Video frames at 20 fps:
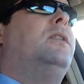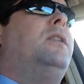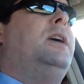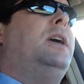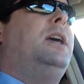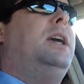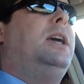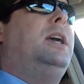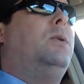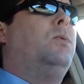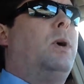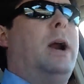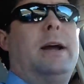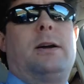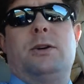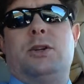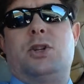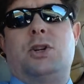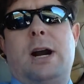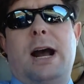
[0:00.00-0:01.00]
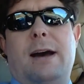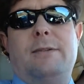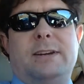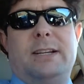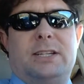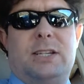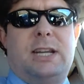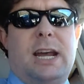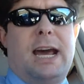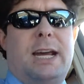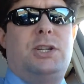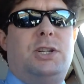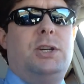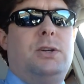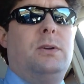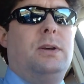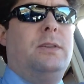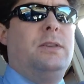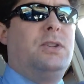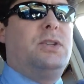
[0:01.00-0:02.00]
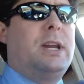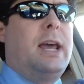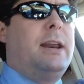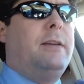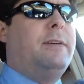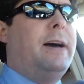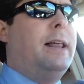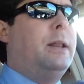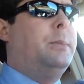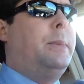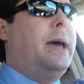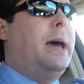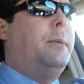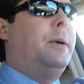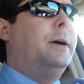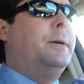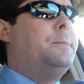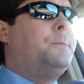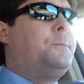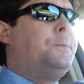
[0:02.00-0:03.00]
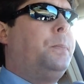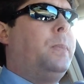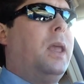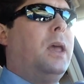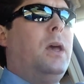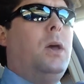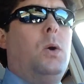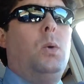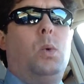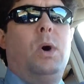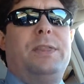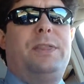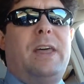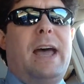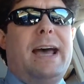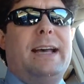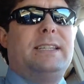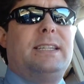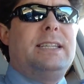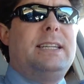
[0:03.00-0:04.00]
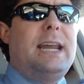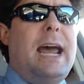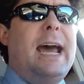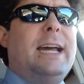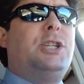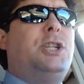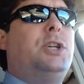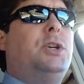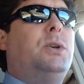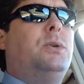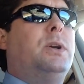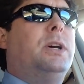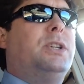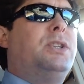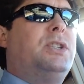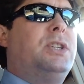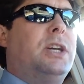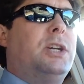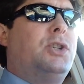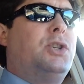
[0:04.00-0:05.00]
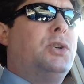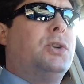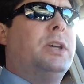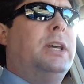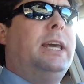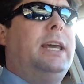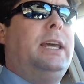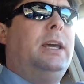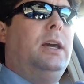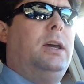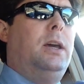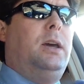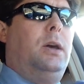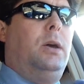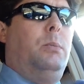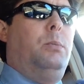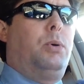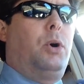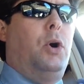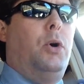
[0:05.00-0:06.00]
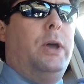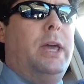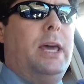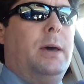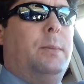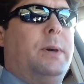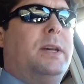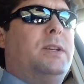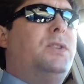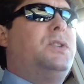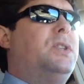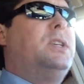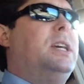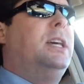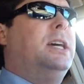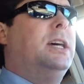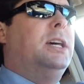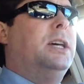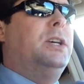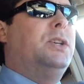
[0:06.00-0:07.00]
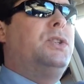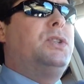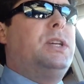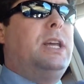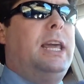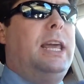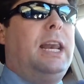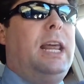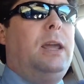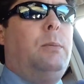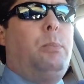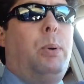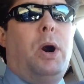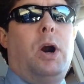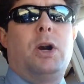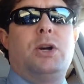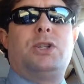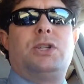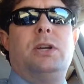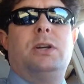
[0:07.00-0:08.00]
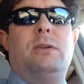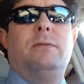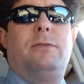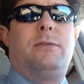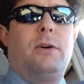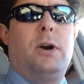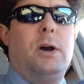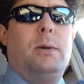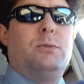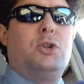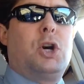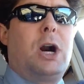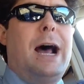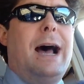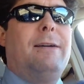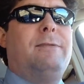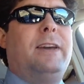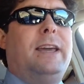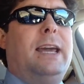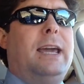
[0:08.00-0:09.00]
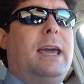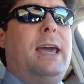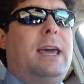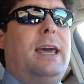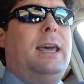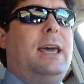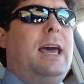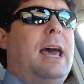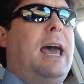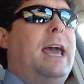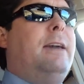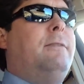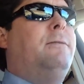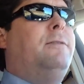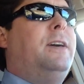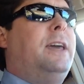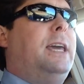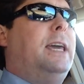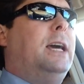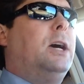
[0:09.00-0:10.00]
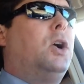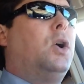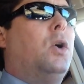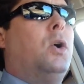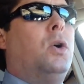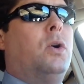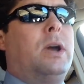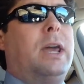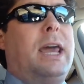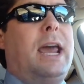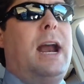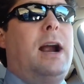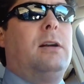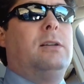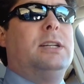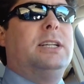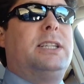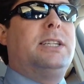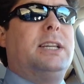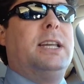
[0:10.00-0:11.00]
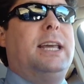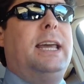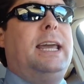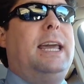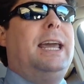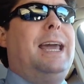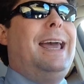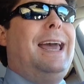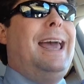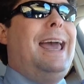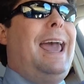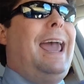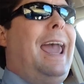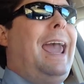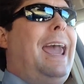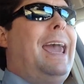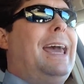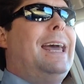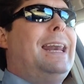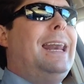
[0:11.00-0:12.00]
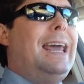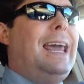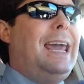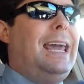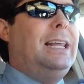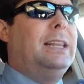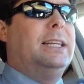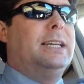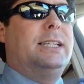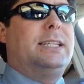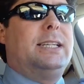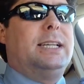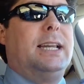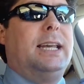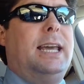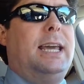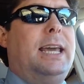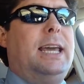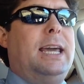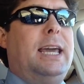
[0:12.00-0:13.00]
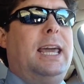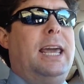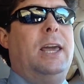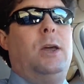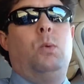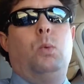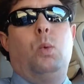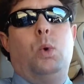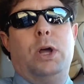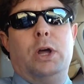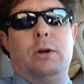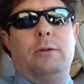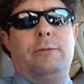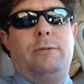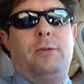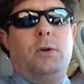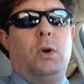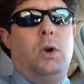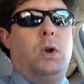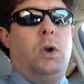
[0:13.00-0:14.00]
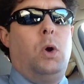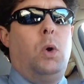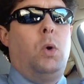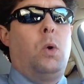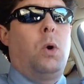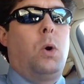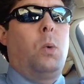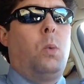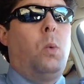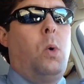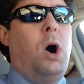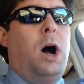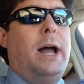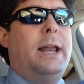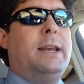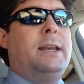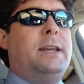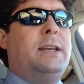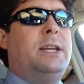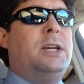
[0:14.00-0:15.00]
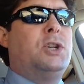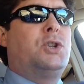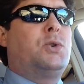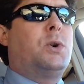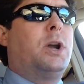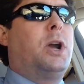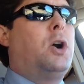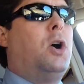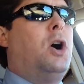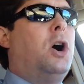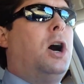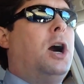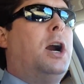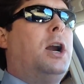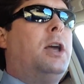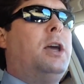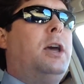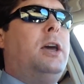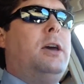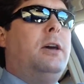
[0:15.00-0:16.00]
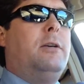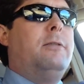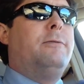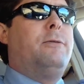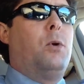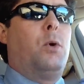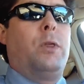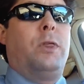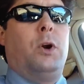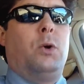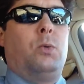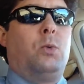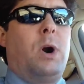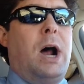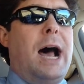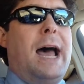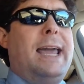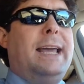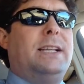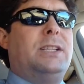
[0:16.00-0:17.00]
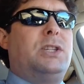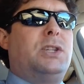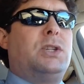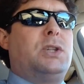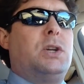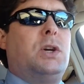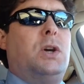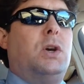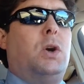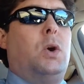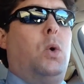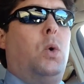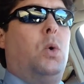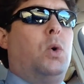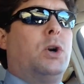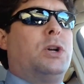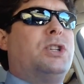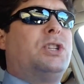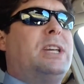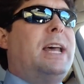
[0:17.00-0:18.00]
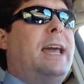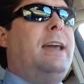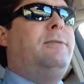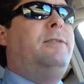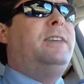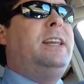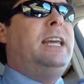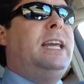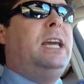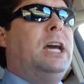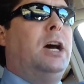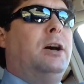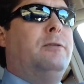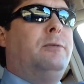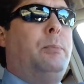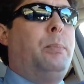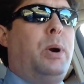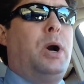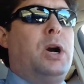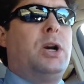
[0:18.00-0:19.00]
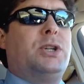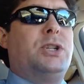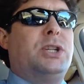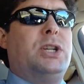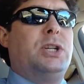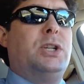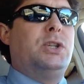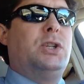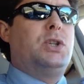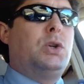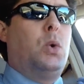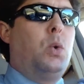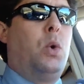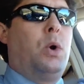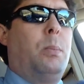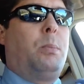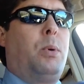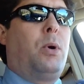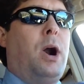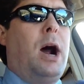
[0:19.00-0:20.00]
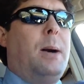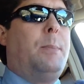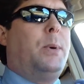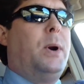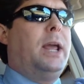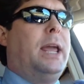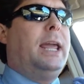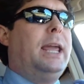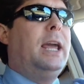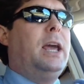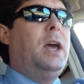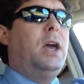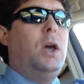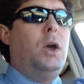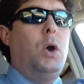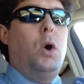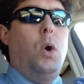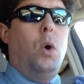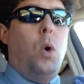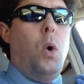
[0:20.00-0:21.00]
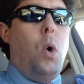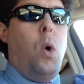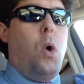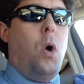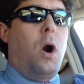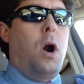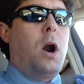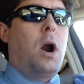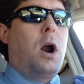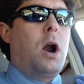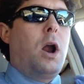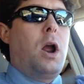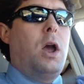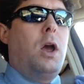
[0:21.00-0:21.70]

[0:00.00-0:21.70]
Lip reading: the reckless driving statute in the state of Alabama. What that statute essentially prohibits is any person from driving a vehicle carelessly and heedlessly in willful or wanton disregard for the rights or safety of persons or property, or